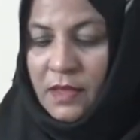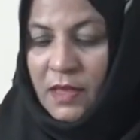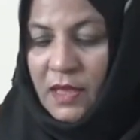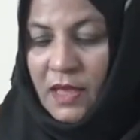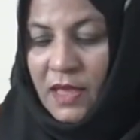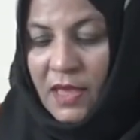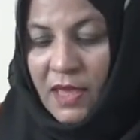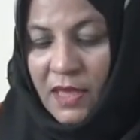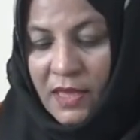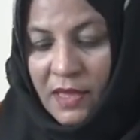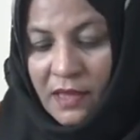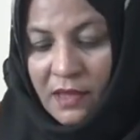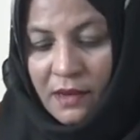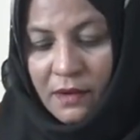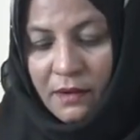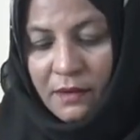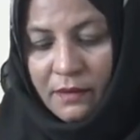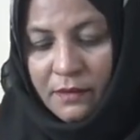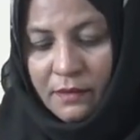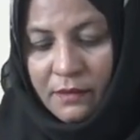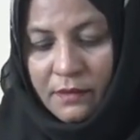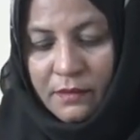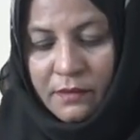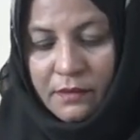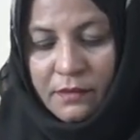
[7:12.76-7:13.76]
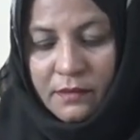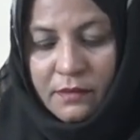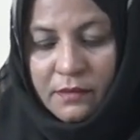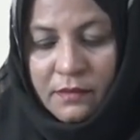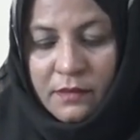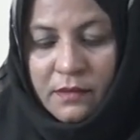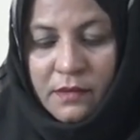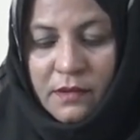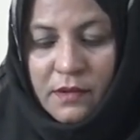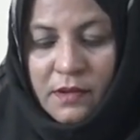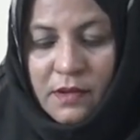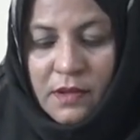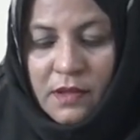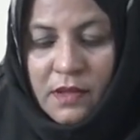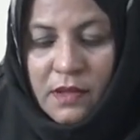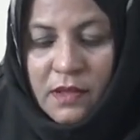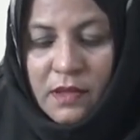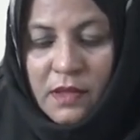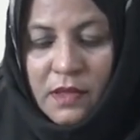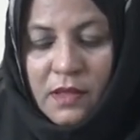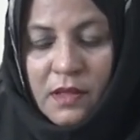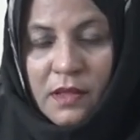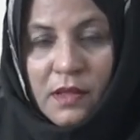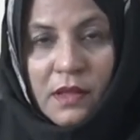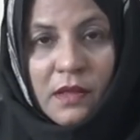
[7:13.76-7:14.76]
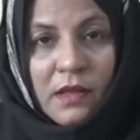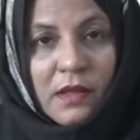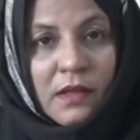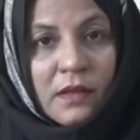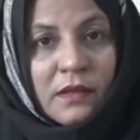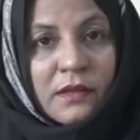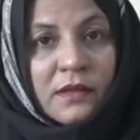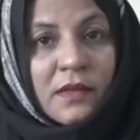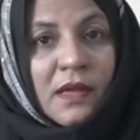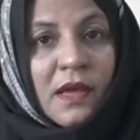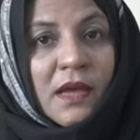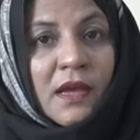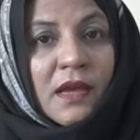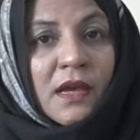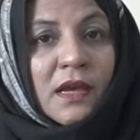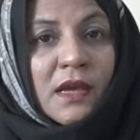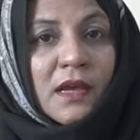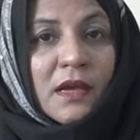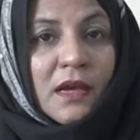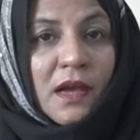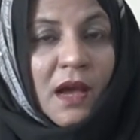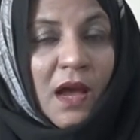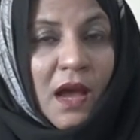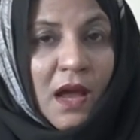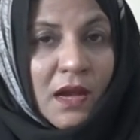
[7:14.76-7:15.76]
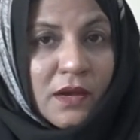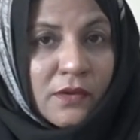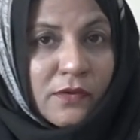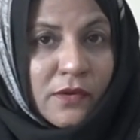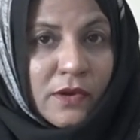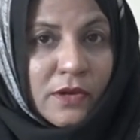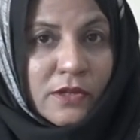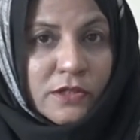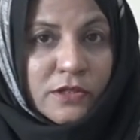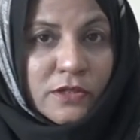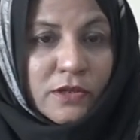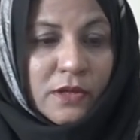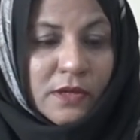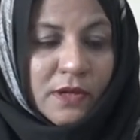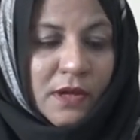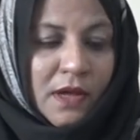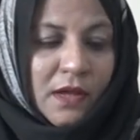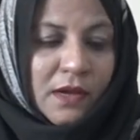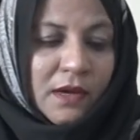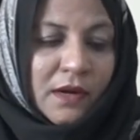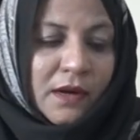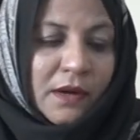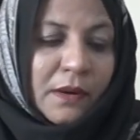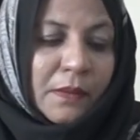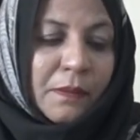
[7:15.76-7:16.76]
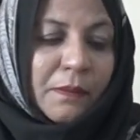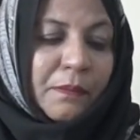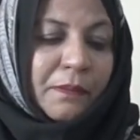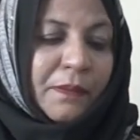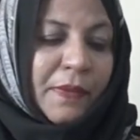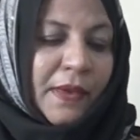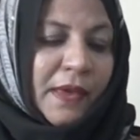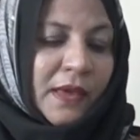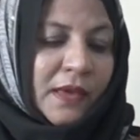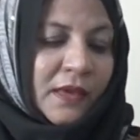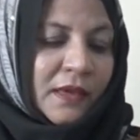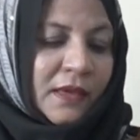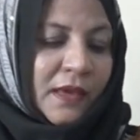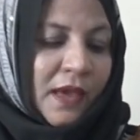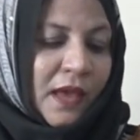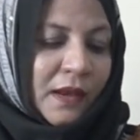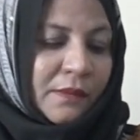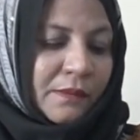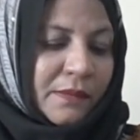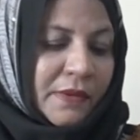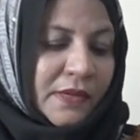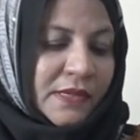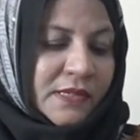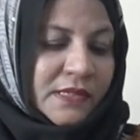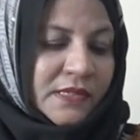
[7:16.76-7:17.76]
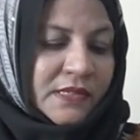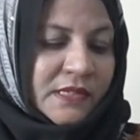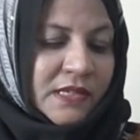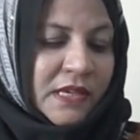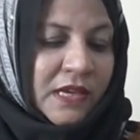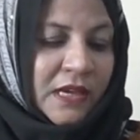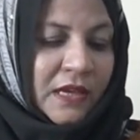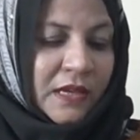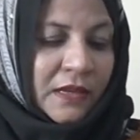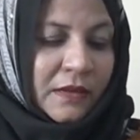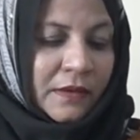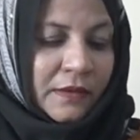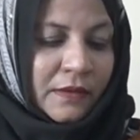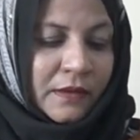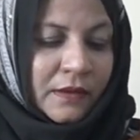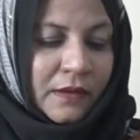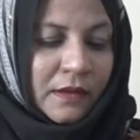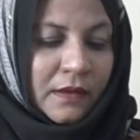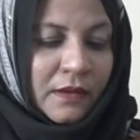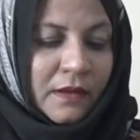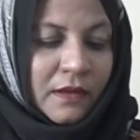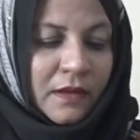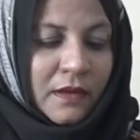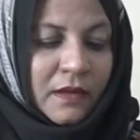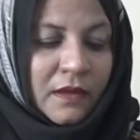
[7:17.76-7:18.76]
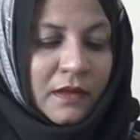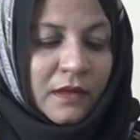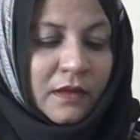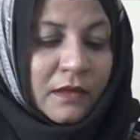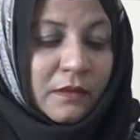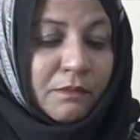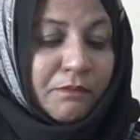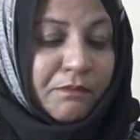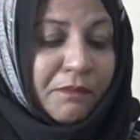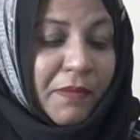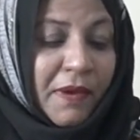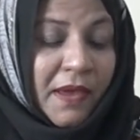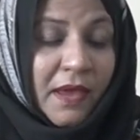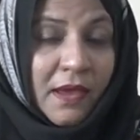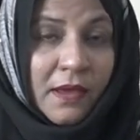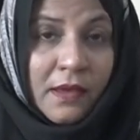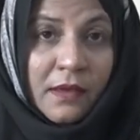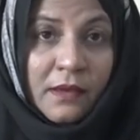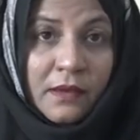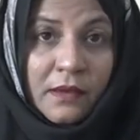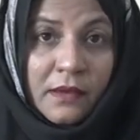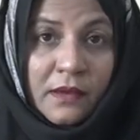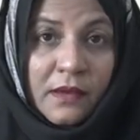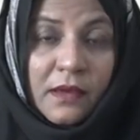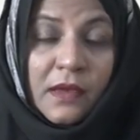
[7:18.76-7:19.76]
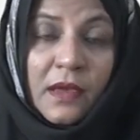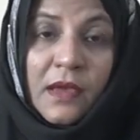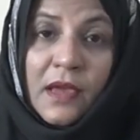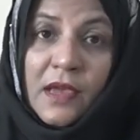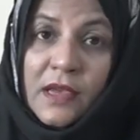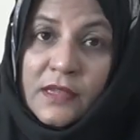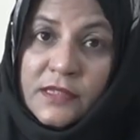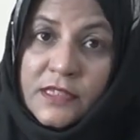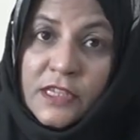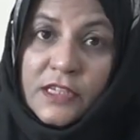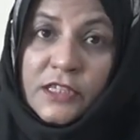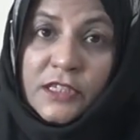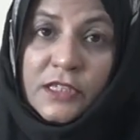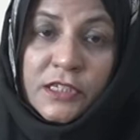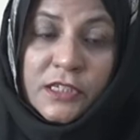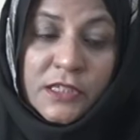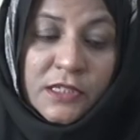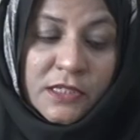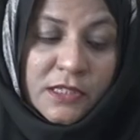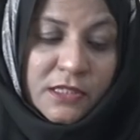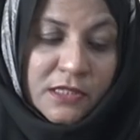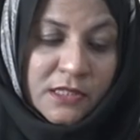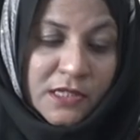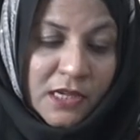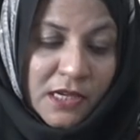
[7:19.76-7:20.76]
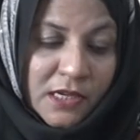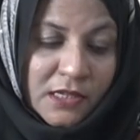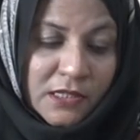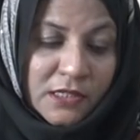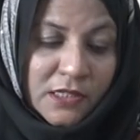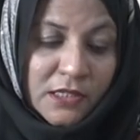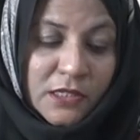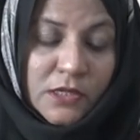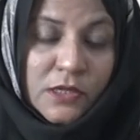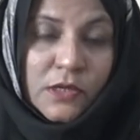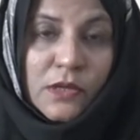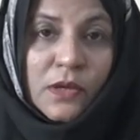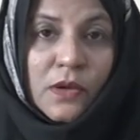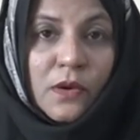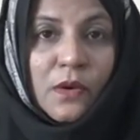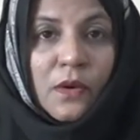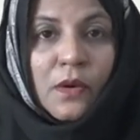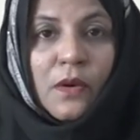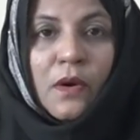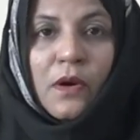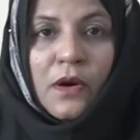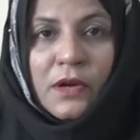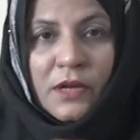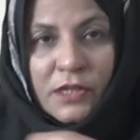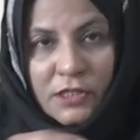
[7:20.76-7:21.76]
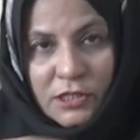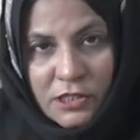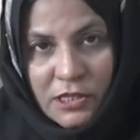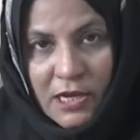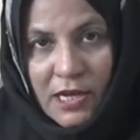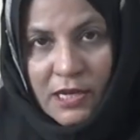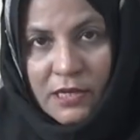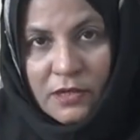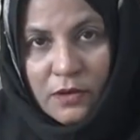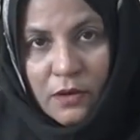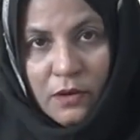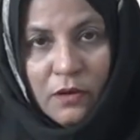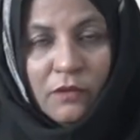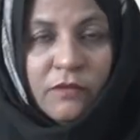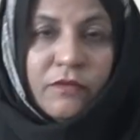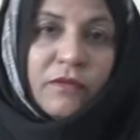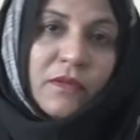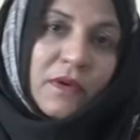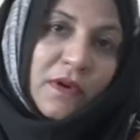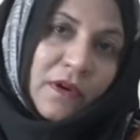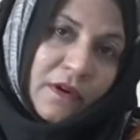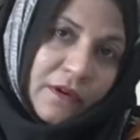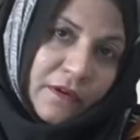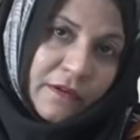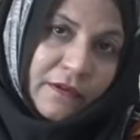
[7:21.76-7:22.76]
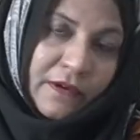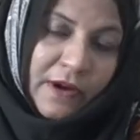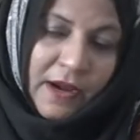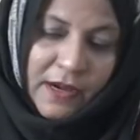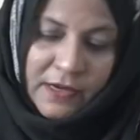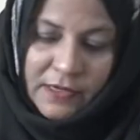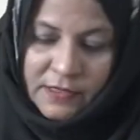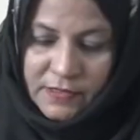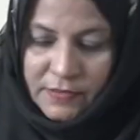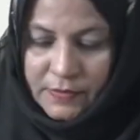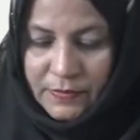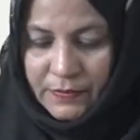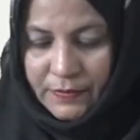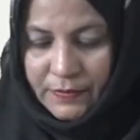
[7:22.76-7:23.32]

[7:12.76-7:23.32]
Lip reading: Here, the unusual color pink can be seen. Pink is a tint or a shade of red.